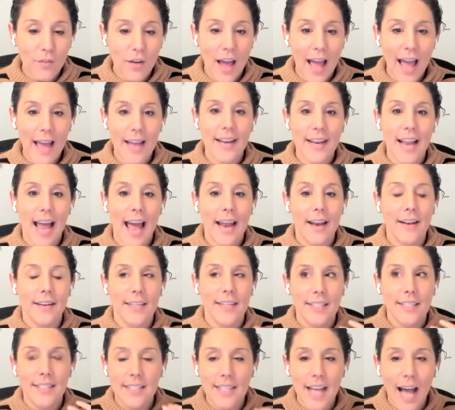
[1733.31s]
And, and
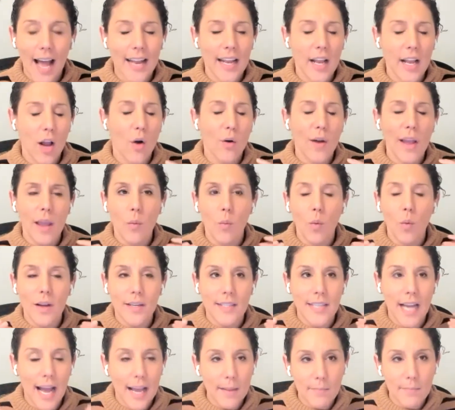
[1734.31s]
deciding, okay, what
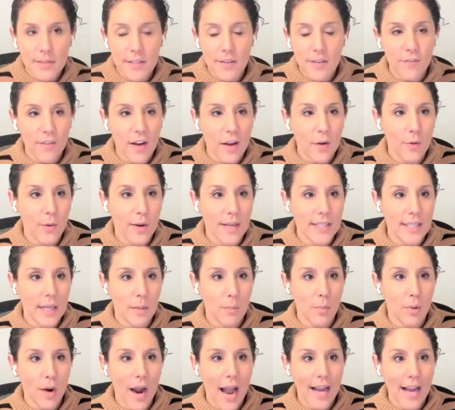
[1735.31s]
types of
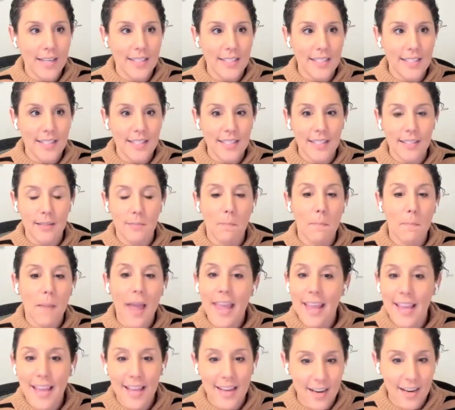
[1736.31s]
fundraising practices
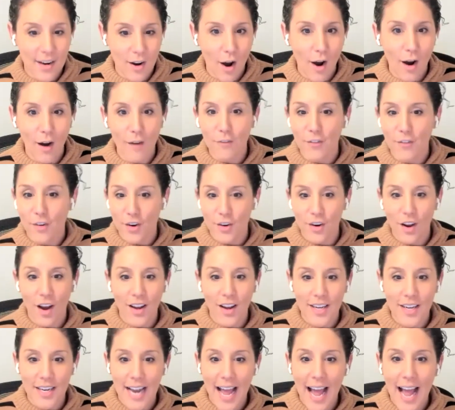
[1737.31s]
make it an offer,
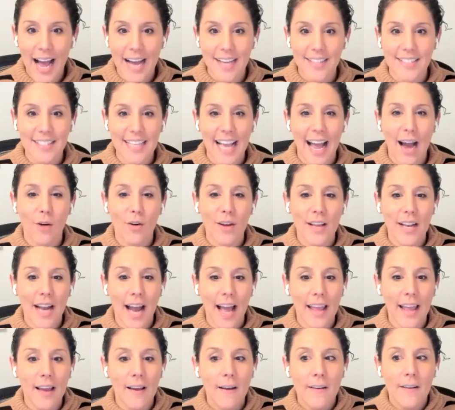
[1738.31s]
not an ask? How can
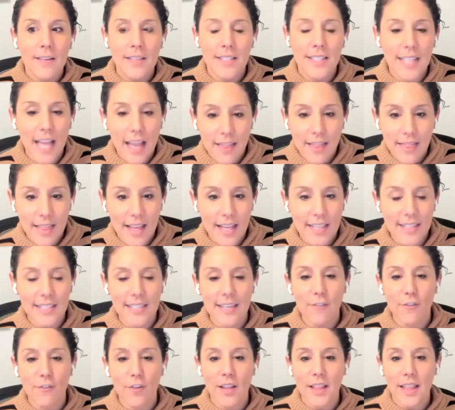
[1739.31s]
I say things
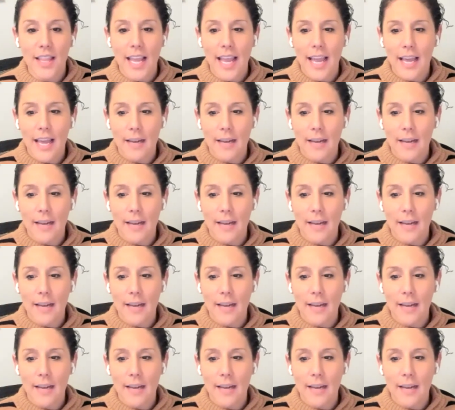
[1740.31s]
differently?